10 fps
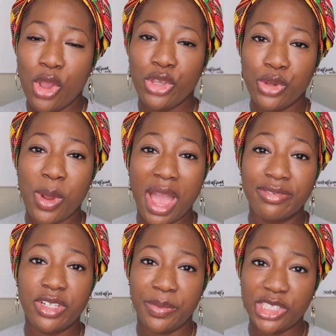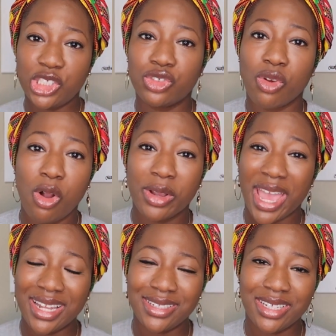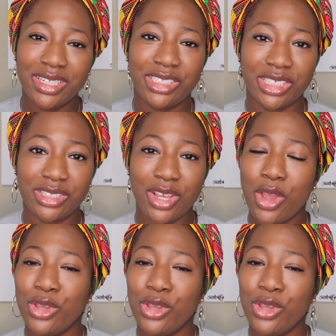You have to be strong and diligent.